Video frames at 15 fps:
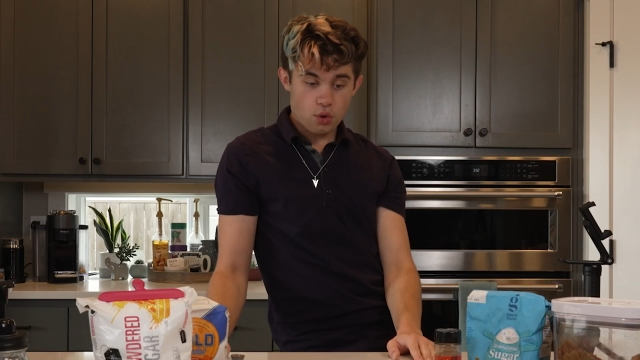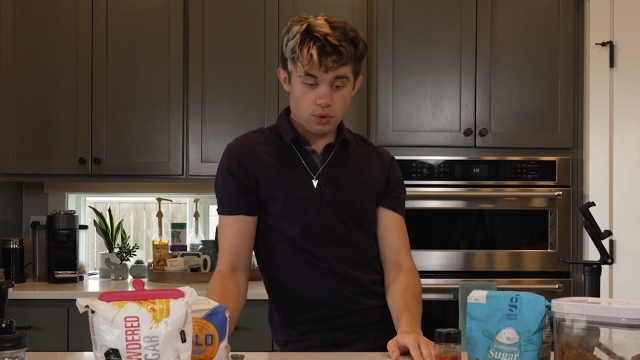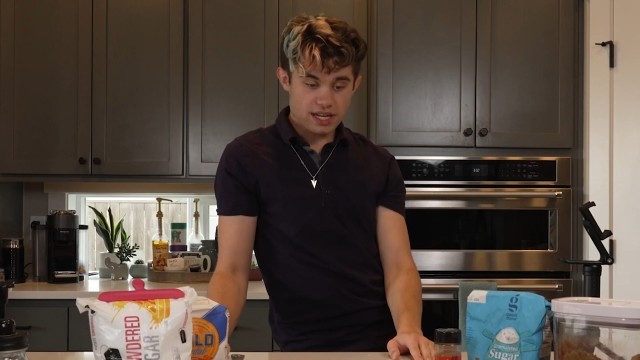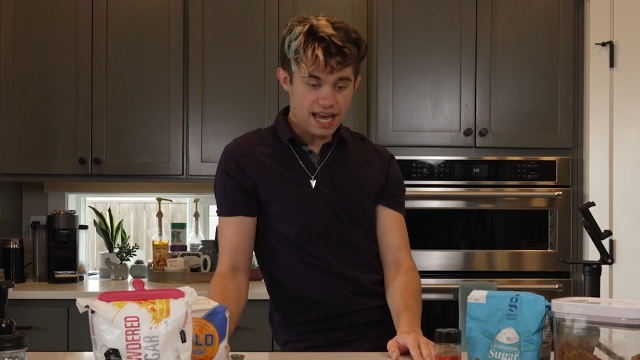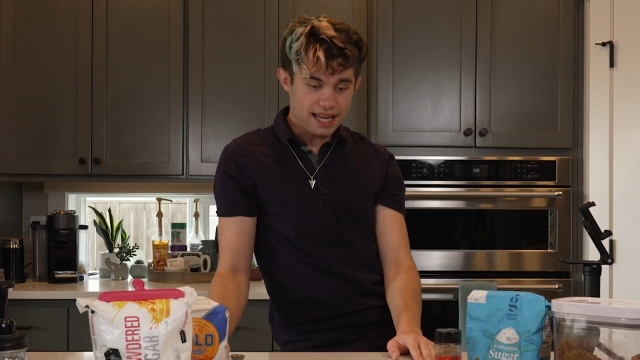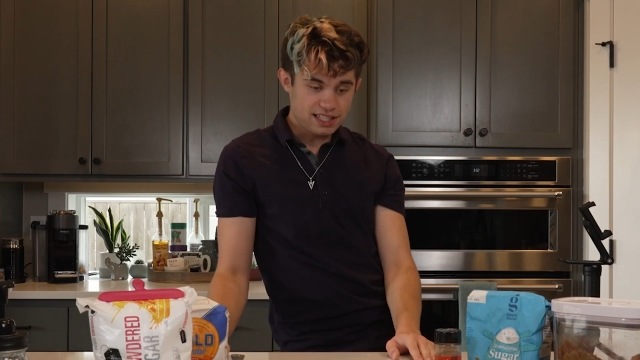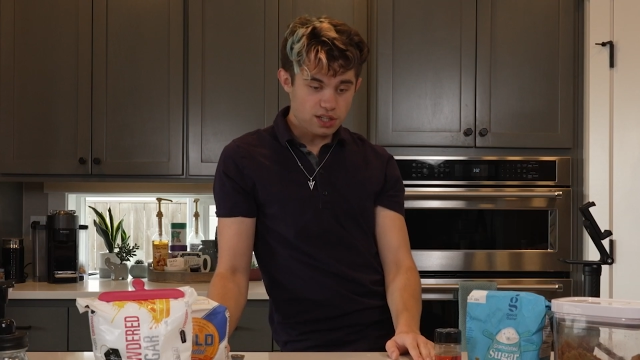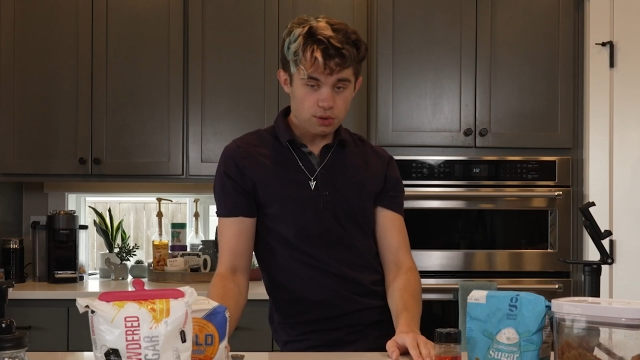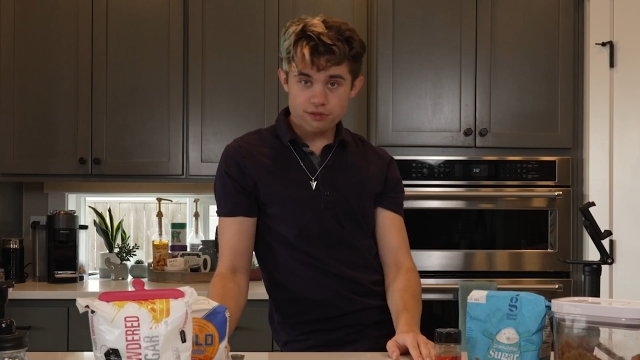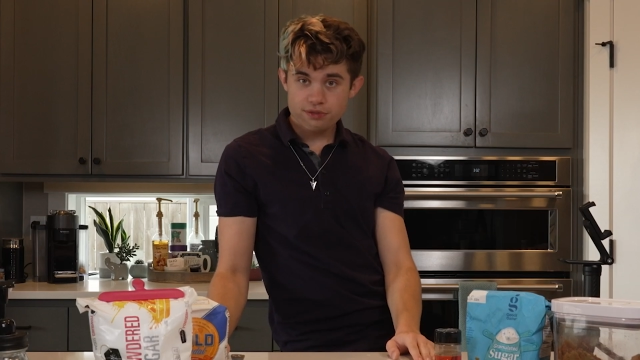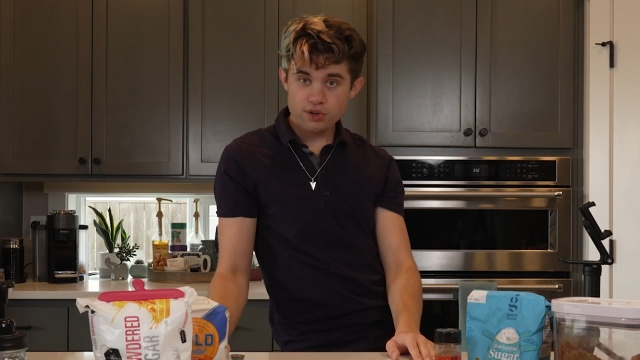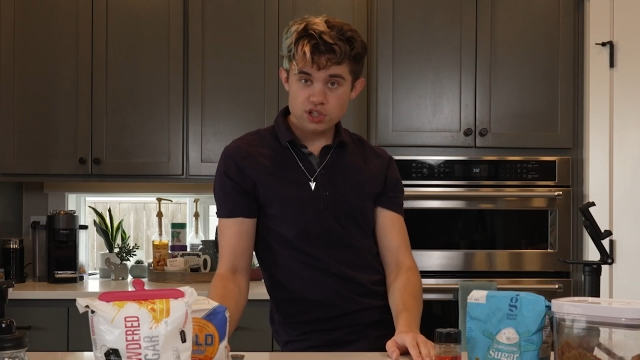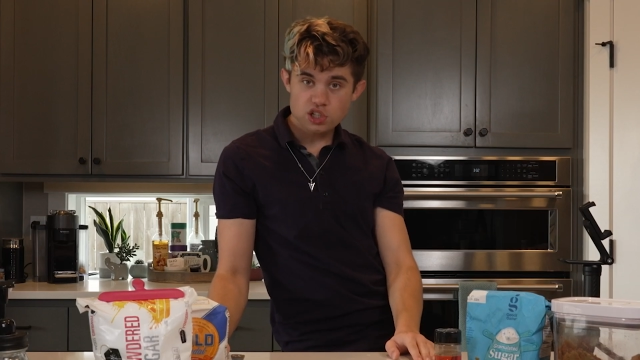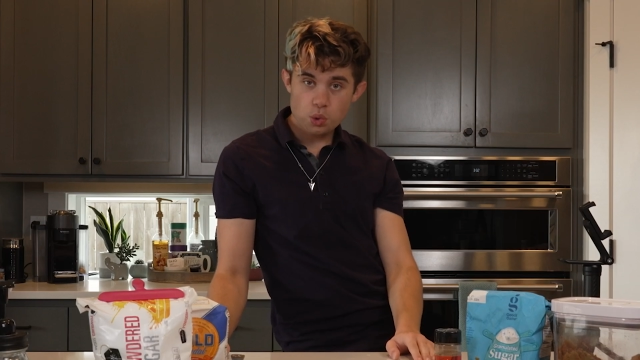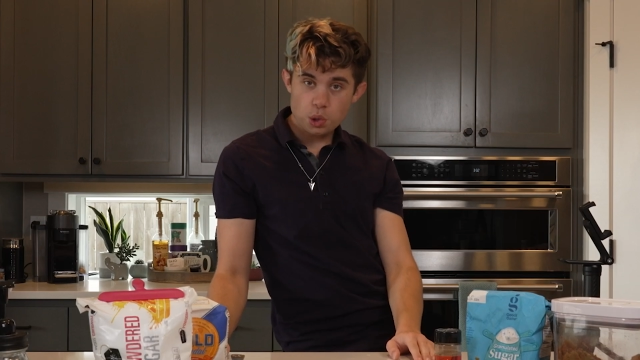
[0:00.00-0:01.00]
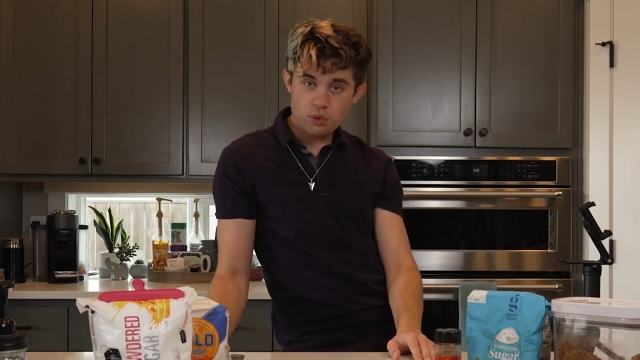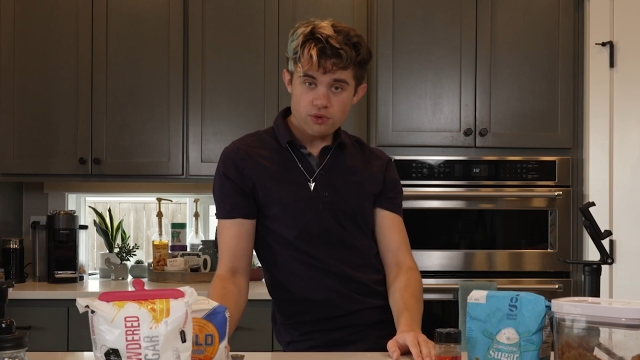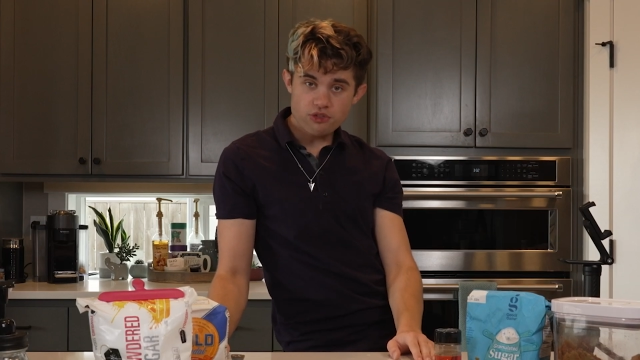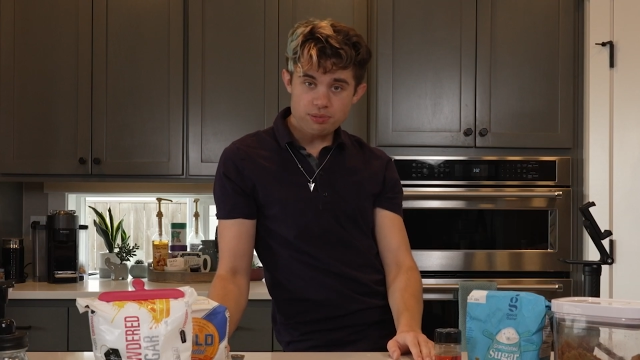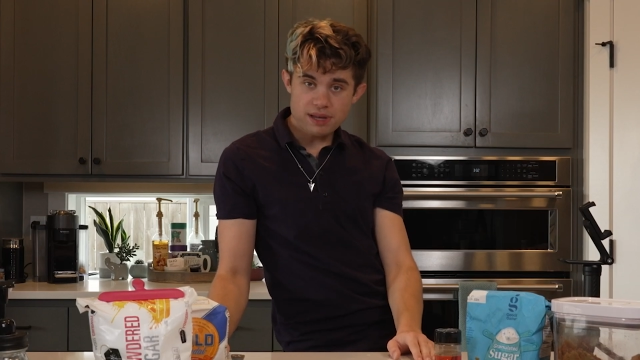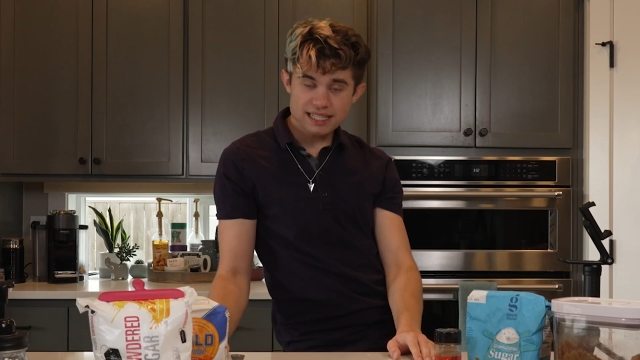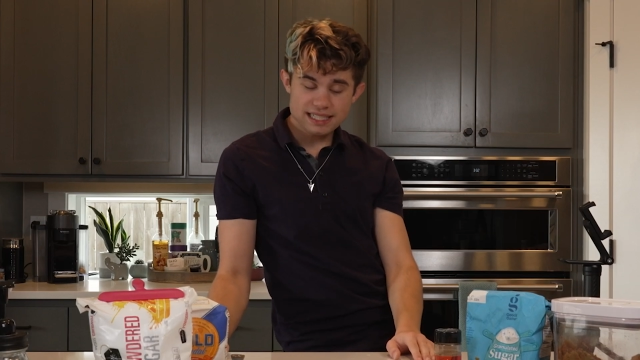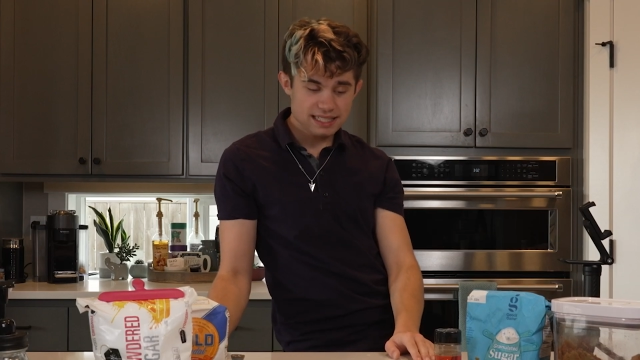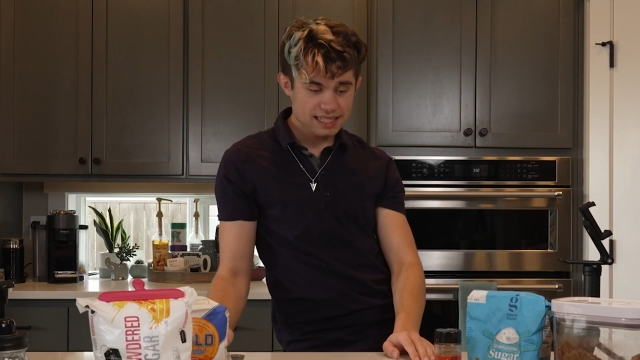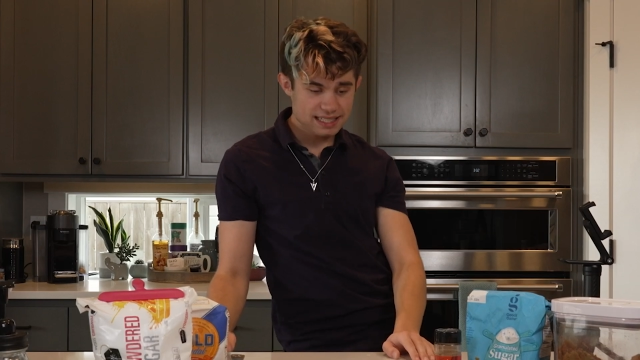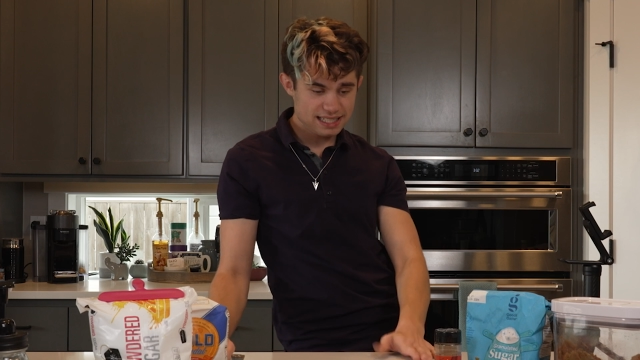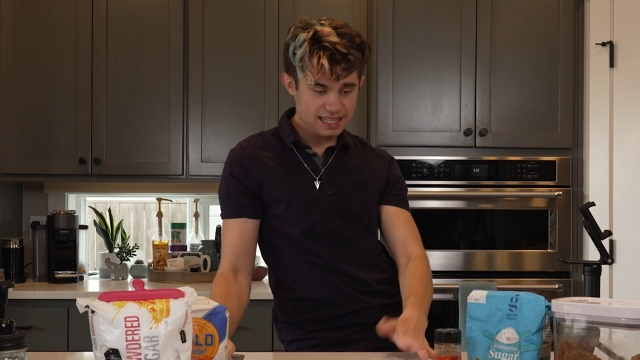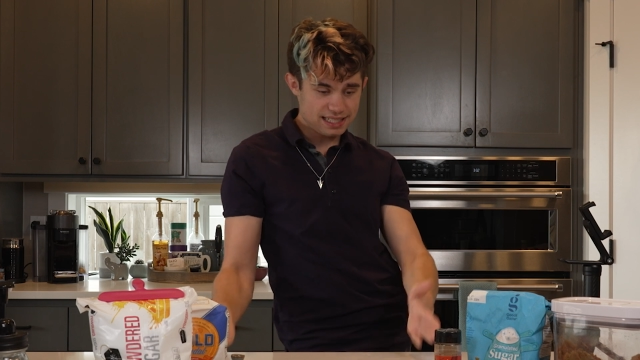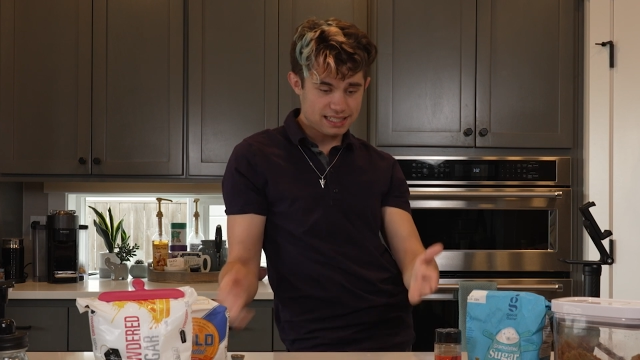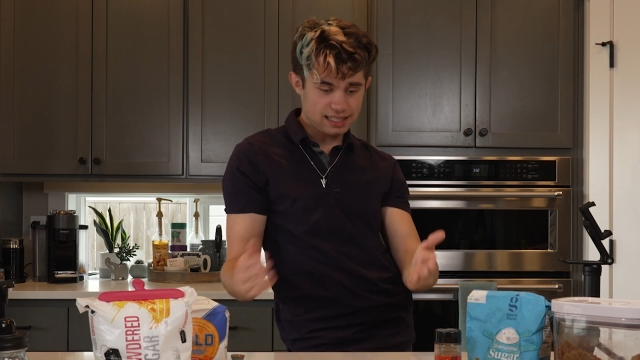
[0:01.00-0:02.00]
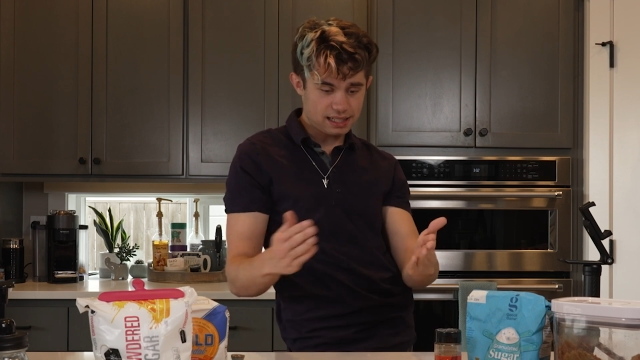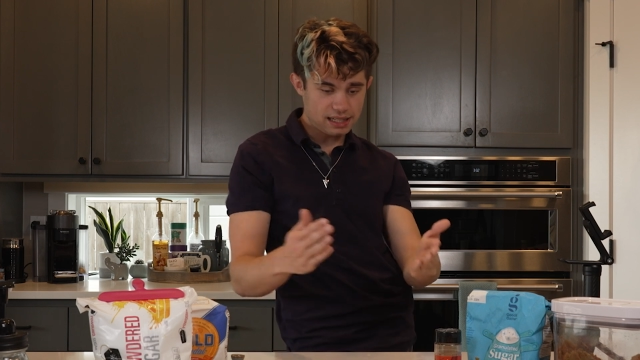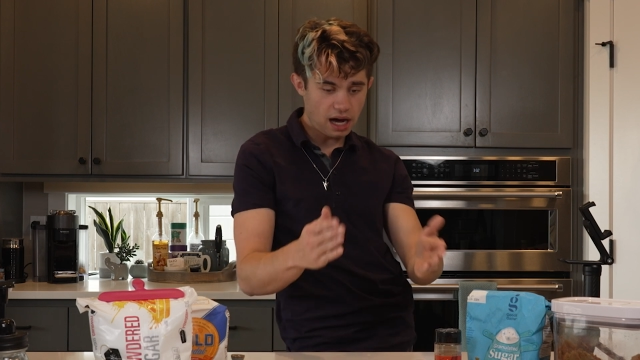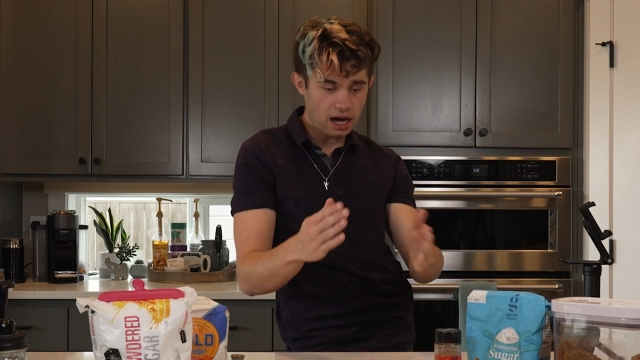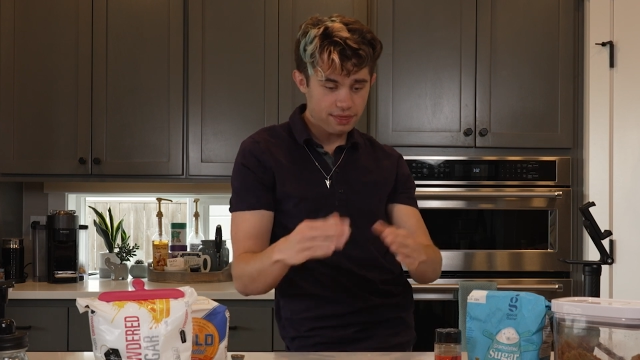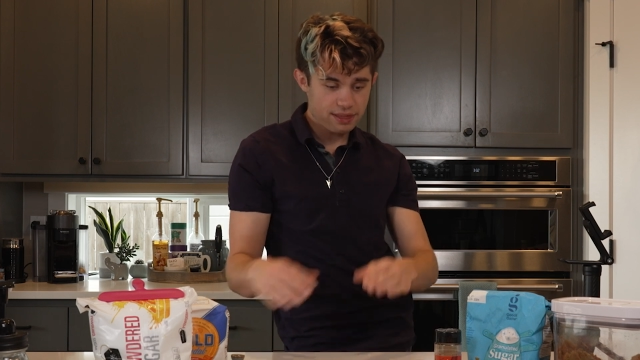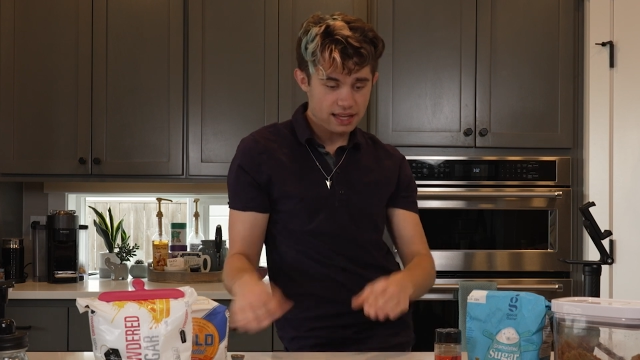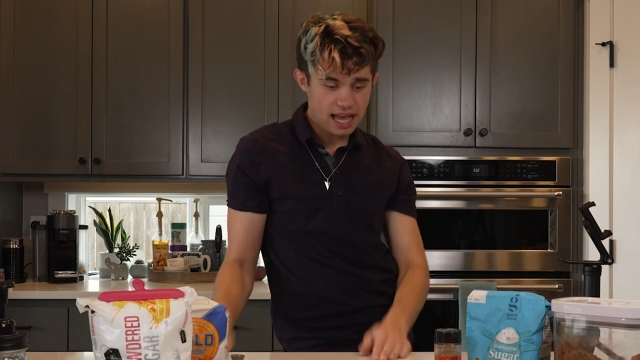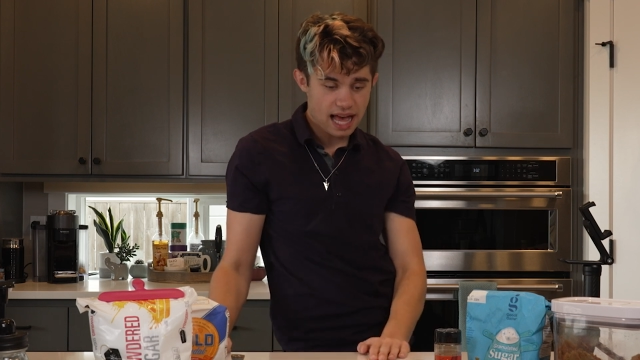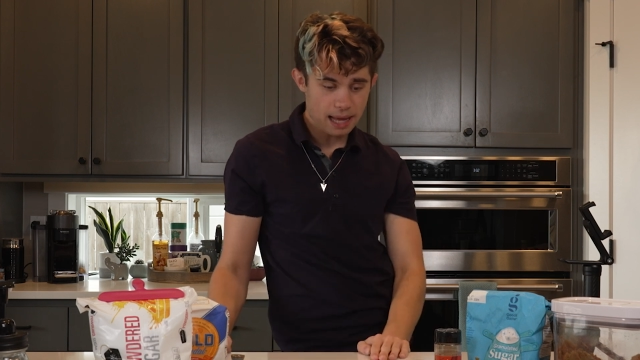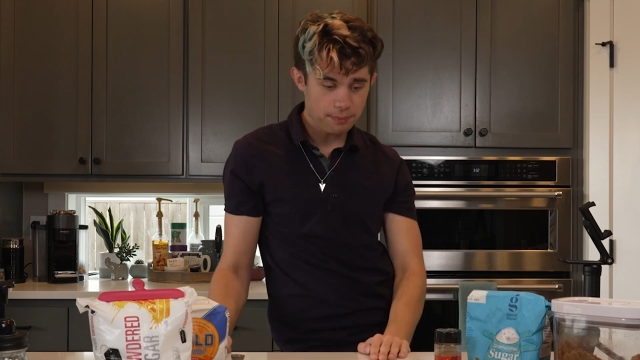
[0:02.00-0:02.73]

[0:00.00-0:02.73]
Okay, so the first order of business is to cut the